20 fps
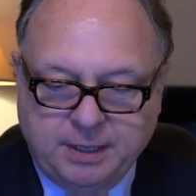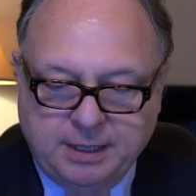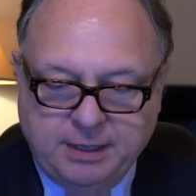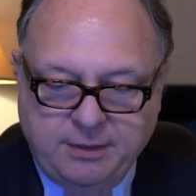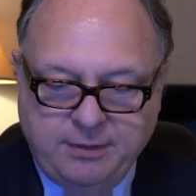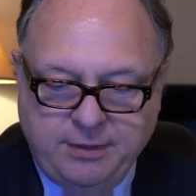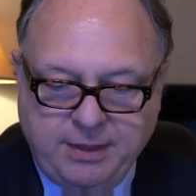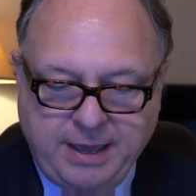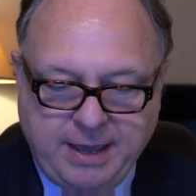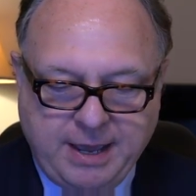
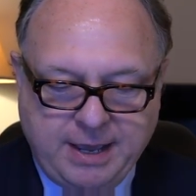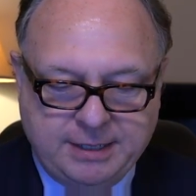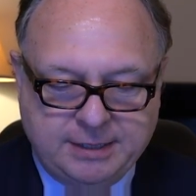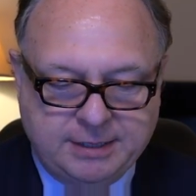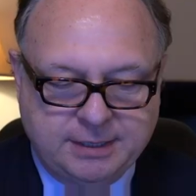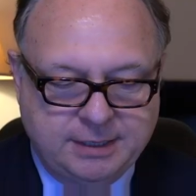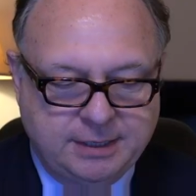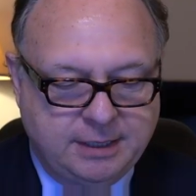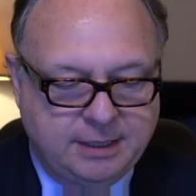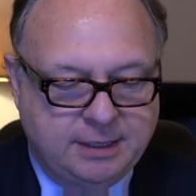
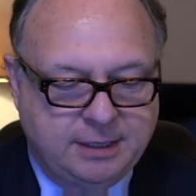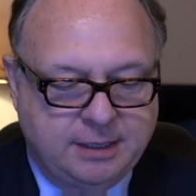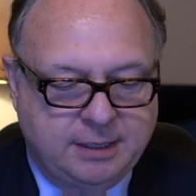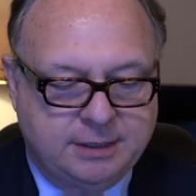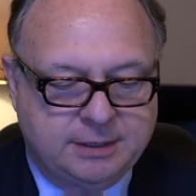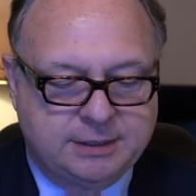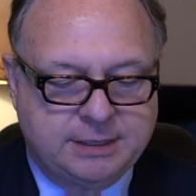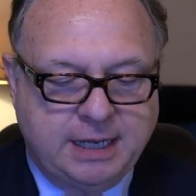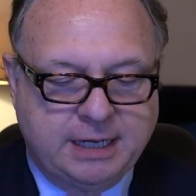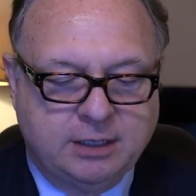that
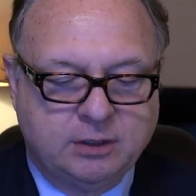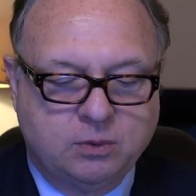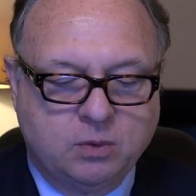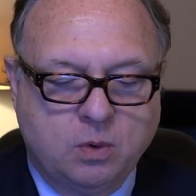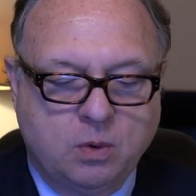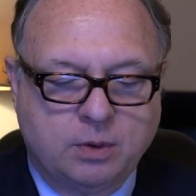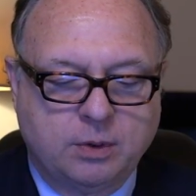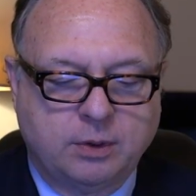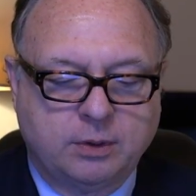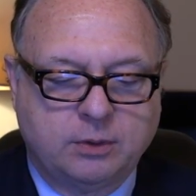second
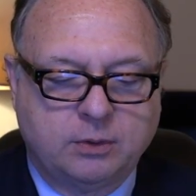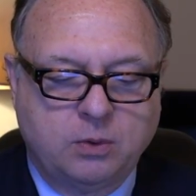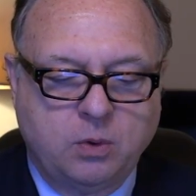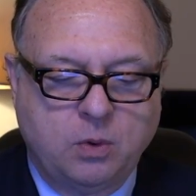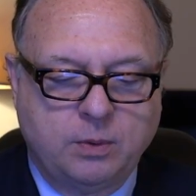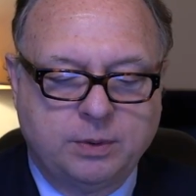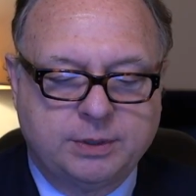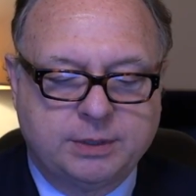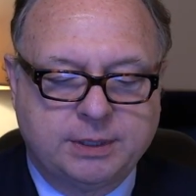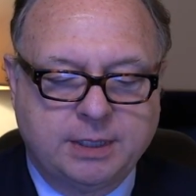quarter
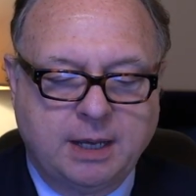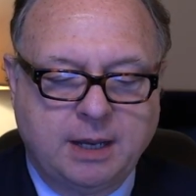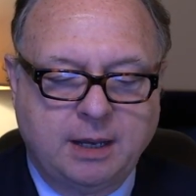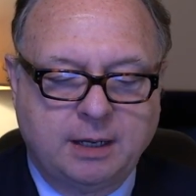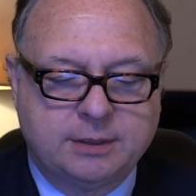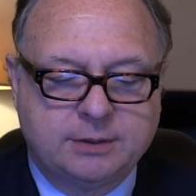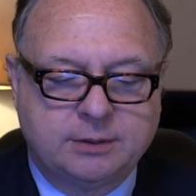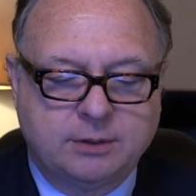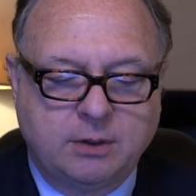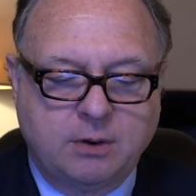corn
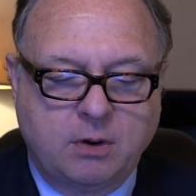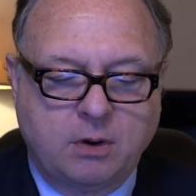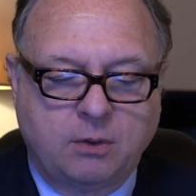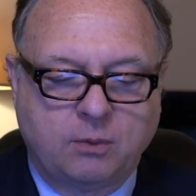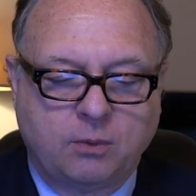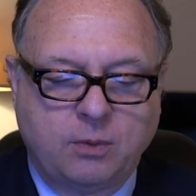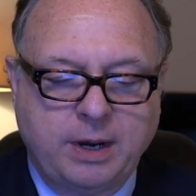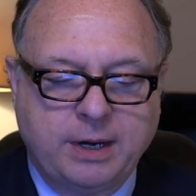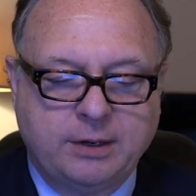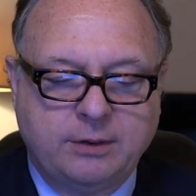stocks are
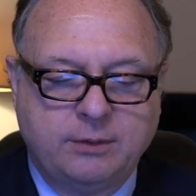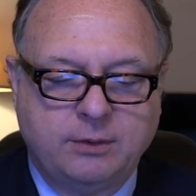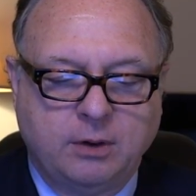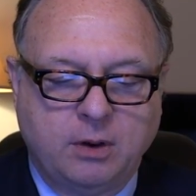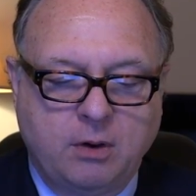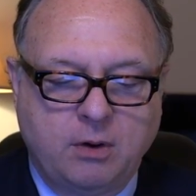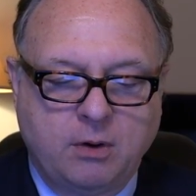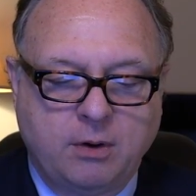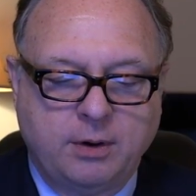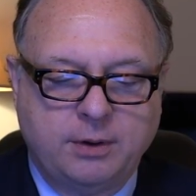record
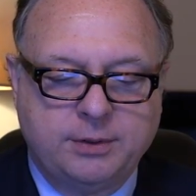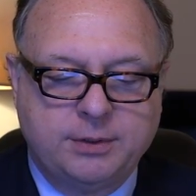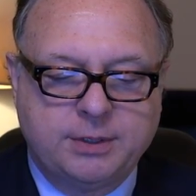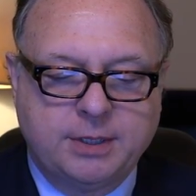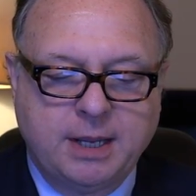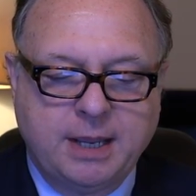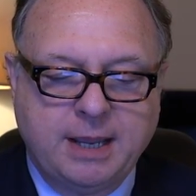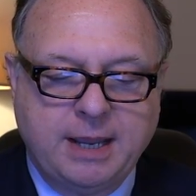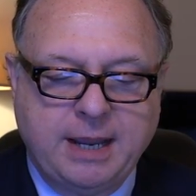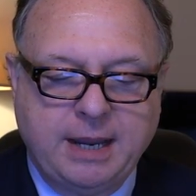large,
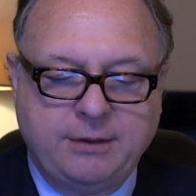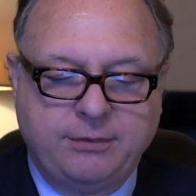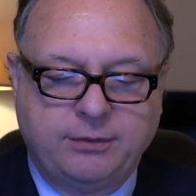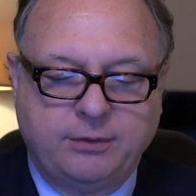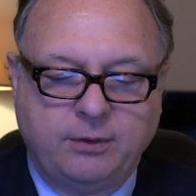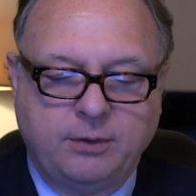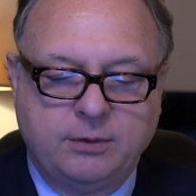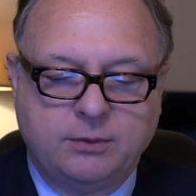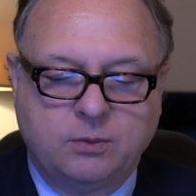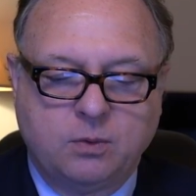and
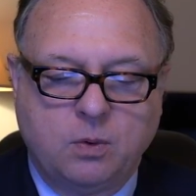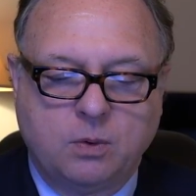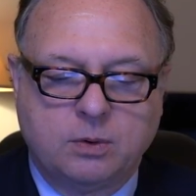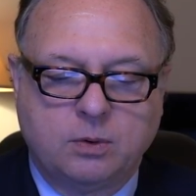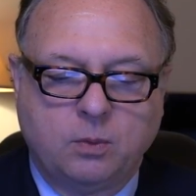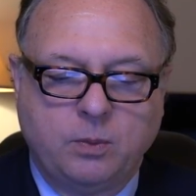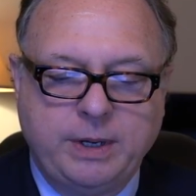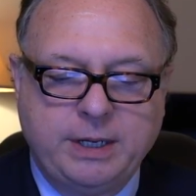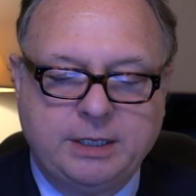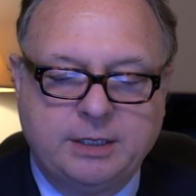third quarter
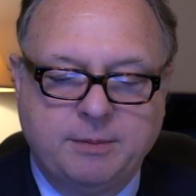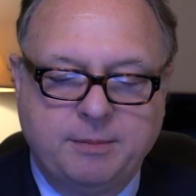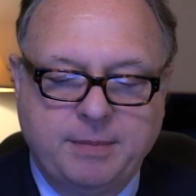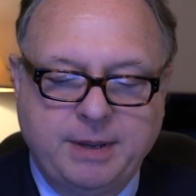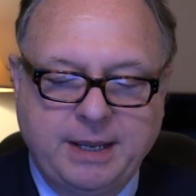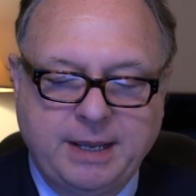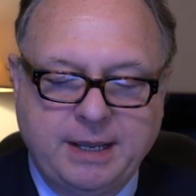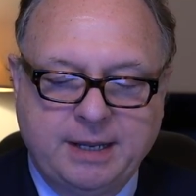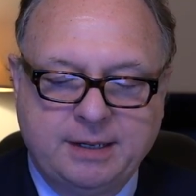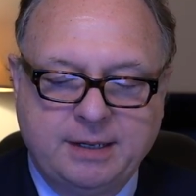wheat
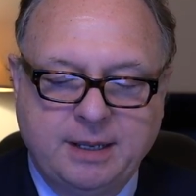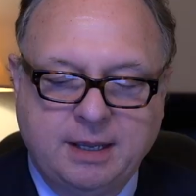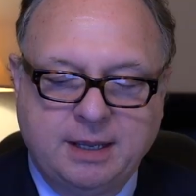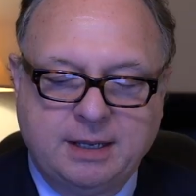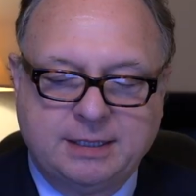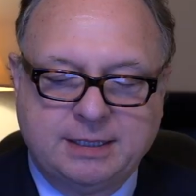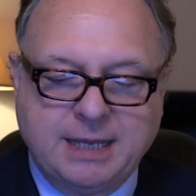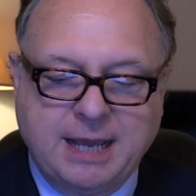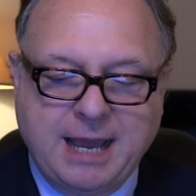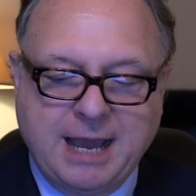demand
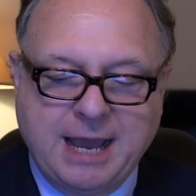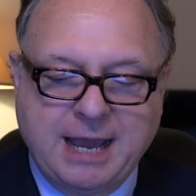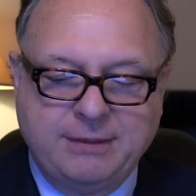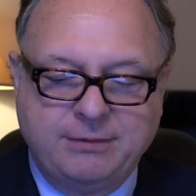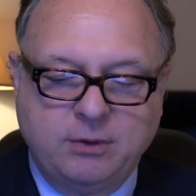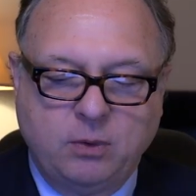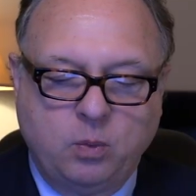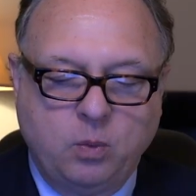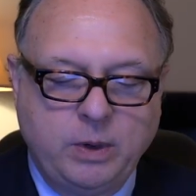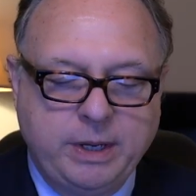tied
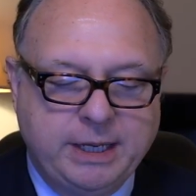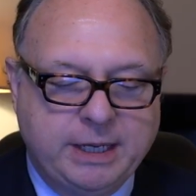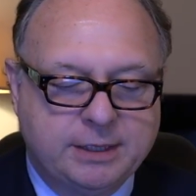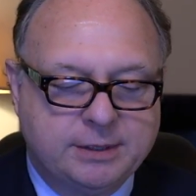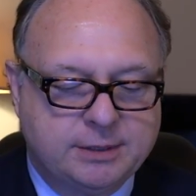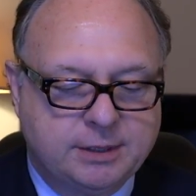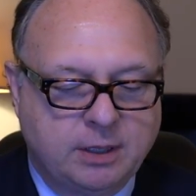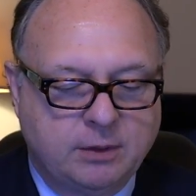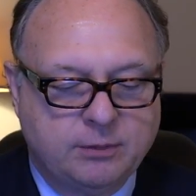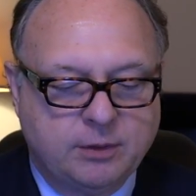the
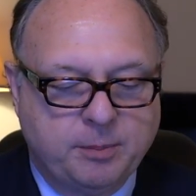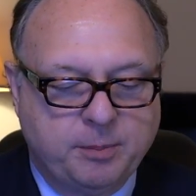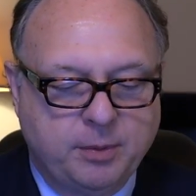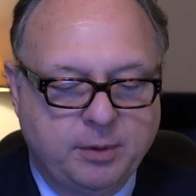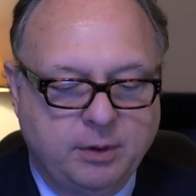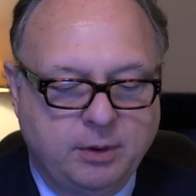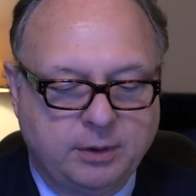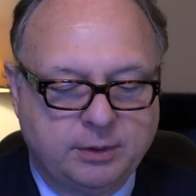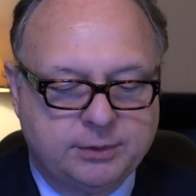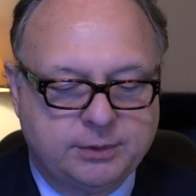weakest on the
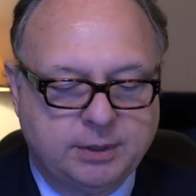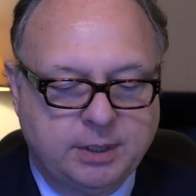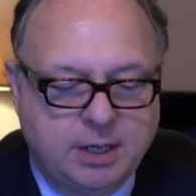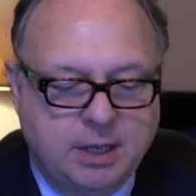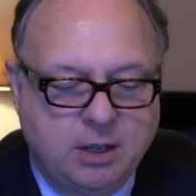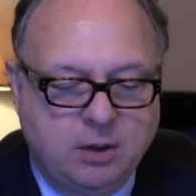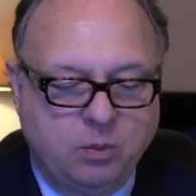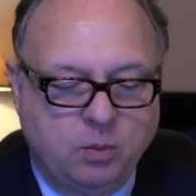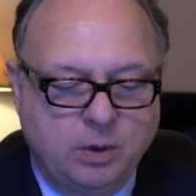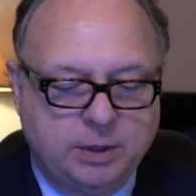books.
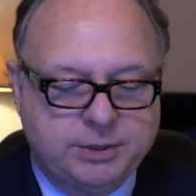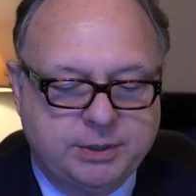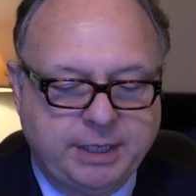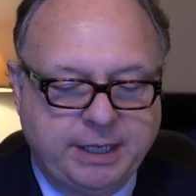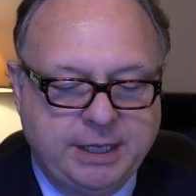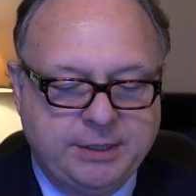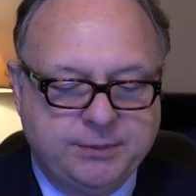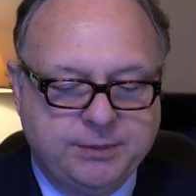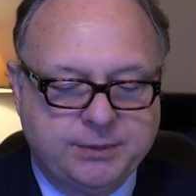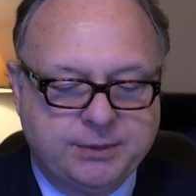What's
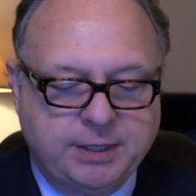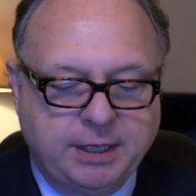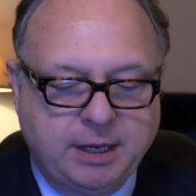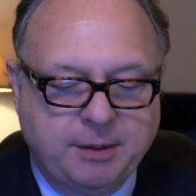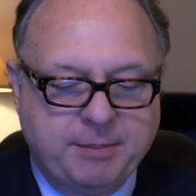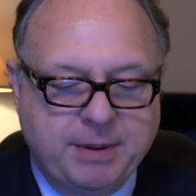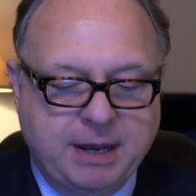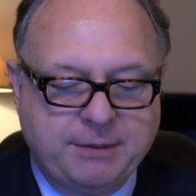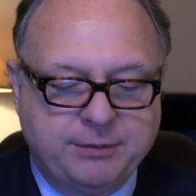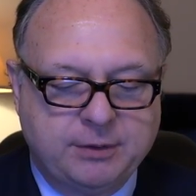interesting
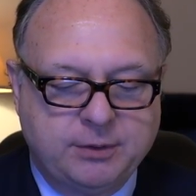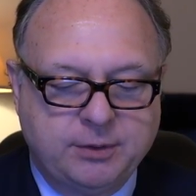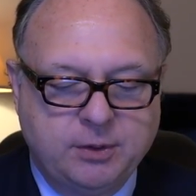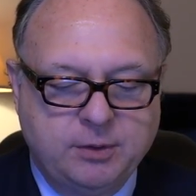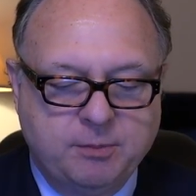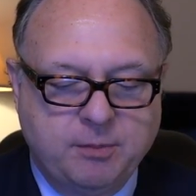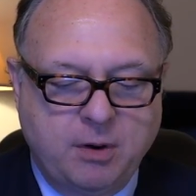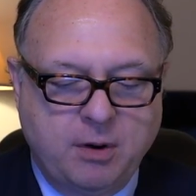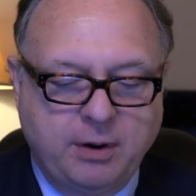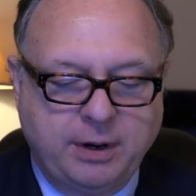about the two
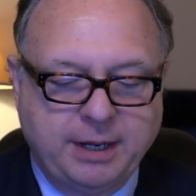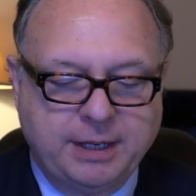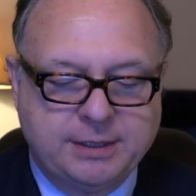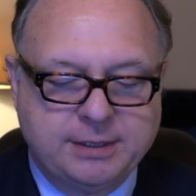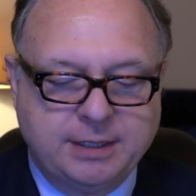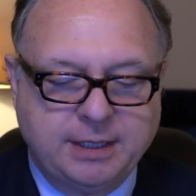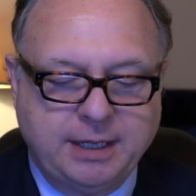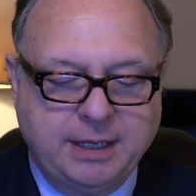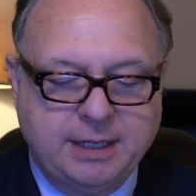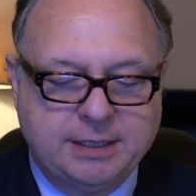markets
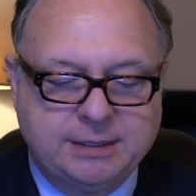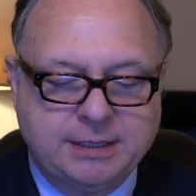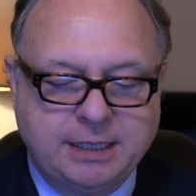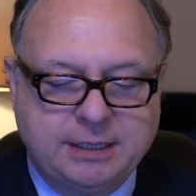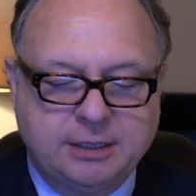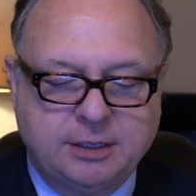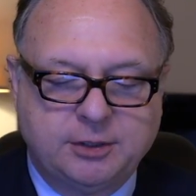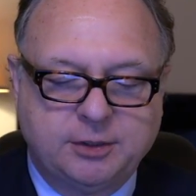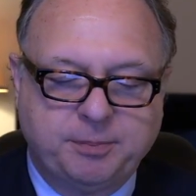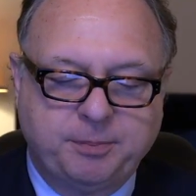is
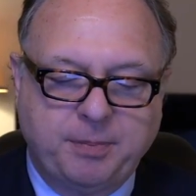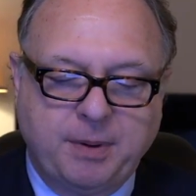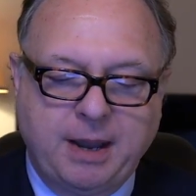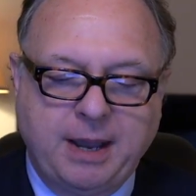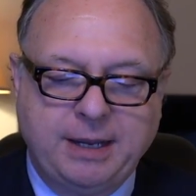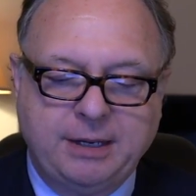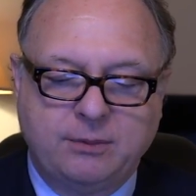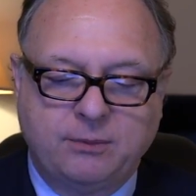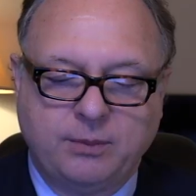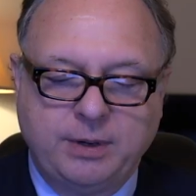that
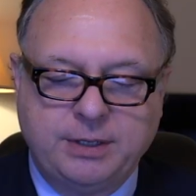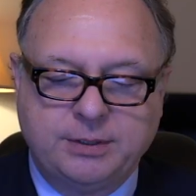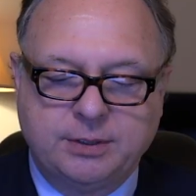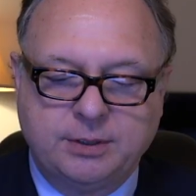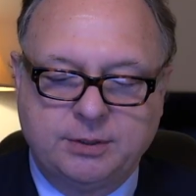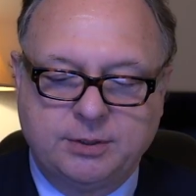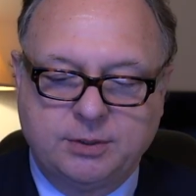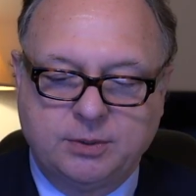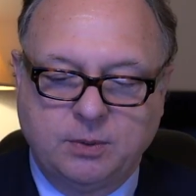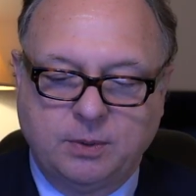despite
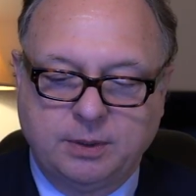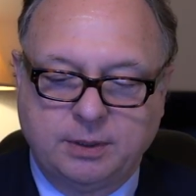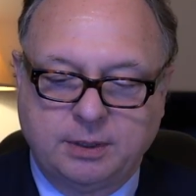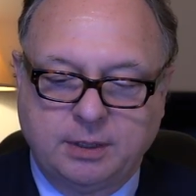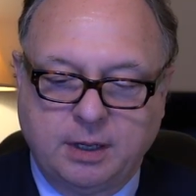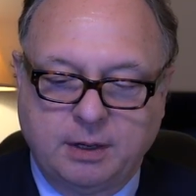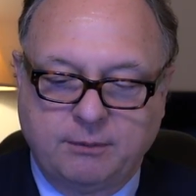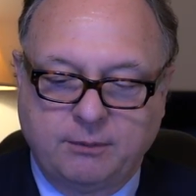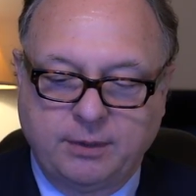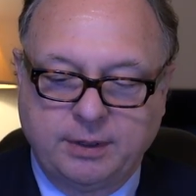recent short
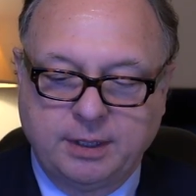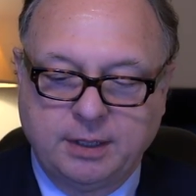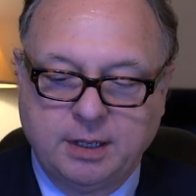covering,